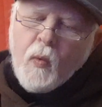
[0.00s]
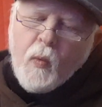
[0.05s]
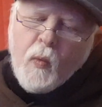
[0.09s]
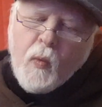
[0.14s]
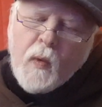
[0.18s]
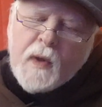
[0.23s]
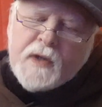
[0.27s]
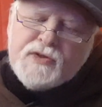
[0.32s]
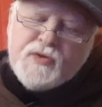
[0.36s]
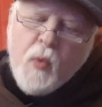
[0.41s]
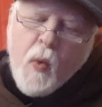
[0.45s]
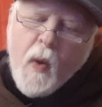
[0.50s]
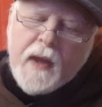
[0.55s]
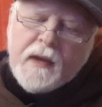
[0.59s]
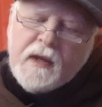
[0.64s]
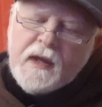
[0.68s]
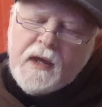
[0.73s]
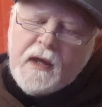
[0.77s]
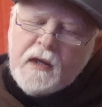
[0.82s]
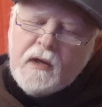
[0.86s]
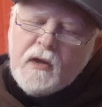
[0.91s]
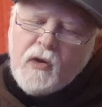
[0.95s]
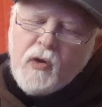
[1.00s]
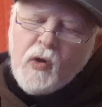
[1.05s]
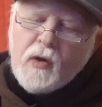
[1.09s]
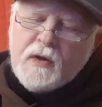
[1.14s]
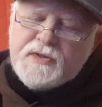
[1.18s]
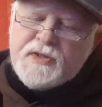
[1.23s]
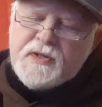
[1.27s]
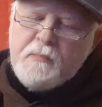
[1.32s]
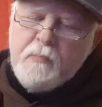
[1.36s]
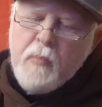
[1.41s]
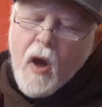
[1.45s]
which when he
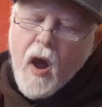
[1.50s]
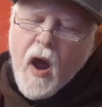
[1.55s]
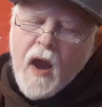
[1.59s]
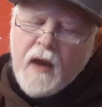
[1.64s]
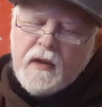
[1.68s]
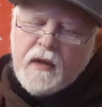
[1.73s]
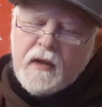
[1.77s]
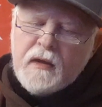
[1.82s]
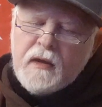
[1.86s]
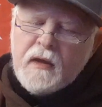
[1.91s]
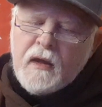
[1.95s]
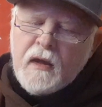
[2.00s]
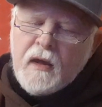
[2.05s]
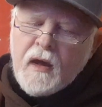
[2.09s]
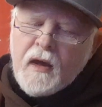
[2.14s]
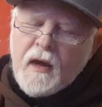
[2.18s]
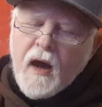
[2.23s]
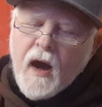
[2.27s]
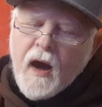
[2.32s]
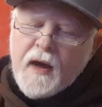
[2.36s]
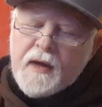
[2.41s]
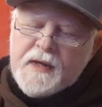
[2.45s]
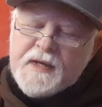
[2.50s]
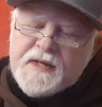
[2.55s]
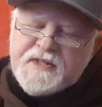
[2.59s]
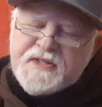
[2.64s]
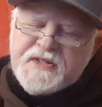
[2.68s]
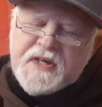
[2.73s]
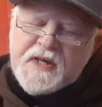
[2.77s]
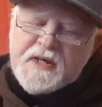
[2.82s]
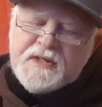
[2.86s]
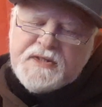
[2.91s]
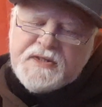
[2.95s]
looks upon it, uh, he
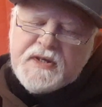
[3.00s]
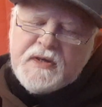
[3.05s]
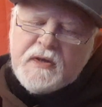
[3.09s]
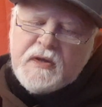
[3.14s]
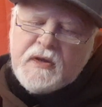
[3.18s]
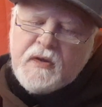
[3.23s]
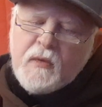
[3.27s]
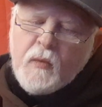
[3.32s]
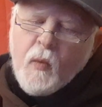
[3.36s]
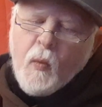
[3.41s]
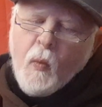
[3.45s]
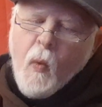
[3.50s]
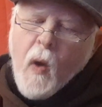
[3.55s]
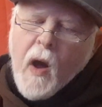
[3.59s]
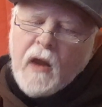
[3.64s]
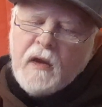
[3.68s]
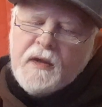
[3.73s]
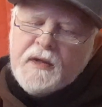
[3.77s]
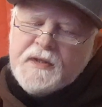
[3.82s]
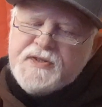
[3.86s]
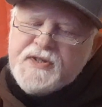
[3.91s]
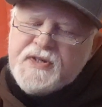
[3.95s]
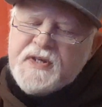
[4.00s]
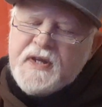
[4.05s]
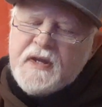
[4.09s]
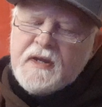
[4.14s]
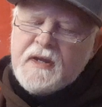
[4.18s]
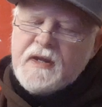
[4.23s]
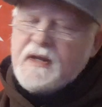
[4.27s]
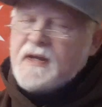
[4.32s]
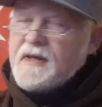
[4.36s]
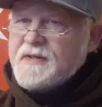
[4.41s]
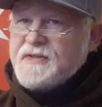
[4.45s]
sees it while it's
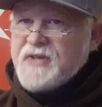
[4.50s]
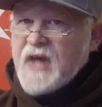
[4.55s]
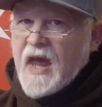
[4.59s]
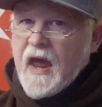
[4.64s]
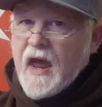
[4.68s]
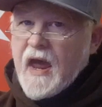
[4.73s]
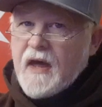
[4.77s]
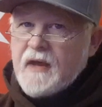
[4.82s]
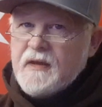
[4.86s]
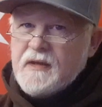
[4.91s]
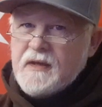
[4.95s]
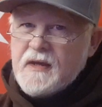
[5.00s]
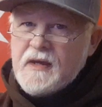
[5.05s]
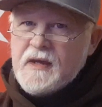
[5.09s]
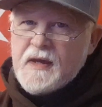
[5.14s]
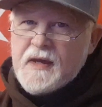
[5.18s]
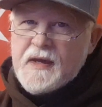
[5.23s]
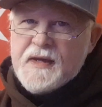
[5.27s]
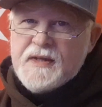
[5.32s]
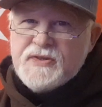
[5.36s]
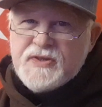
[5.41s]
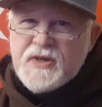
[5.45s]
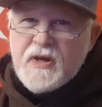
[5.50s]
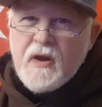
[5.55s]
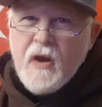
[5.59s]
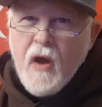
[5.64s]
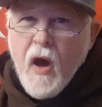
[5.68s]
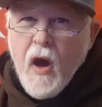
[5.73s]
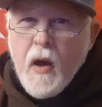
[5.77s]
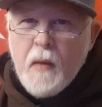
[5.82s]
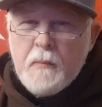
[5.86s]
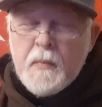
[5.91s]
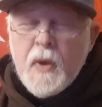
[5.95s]
in his hand, he eats it
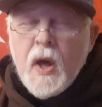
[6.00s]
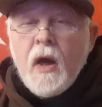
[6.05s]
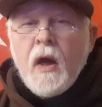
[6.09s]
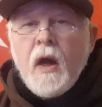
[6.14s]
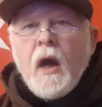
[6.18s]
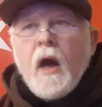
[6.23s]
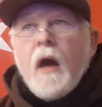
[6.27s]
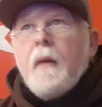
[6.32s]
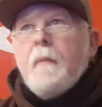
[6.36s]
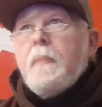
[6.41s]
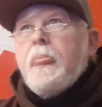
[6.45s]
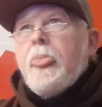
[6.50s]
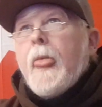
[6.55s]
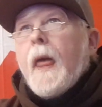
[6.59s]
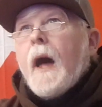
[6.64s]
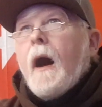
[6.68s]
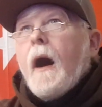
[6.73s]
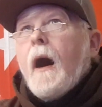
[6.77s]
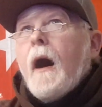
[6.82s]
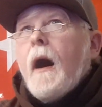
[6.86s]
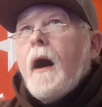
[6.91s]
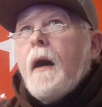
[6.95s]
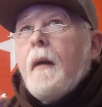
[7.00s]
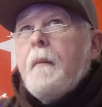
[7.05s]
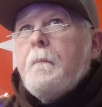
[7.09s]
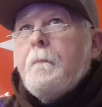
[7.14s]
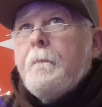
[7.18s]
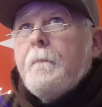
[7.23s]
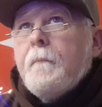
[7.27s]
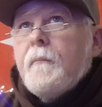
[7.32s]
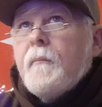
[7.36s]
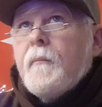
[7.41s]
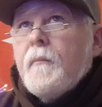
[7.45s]
up. Um,
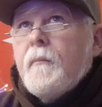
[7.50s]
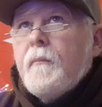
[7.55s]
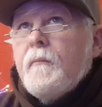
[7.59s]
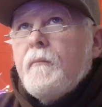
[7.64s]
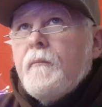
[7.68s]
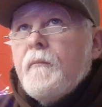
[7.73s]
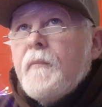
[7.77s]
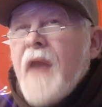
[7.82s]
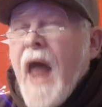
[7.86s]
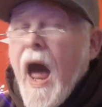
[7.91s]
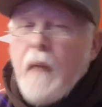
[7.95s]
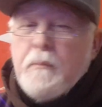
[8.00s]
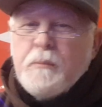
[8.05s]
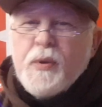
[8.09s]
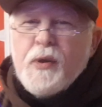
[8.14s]
not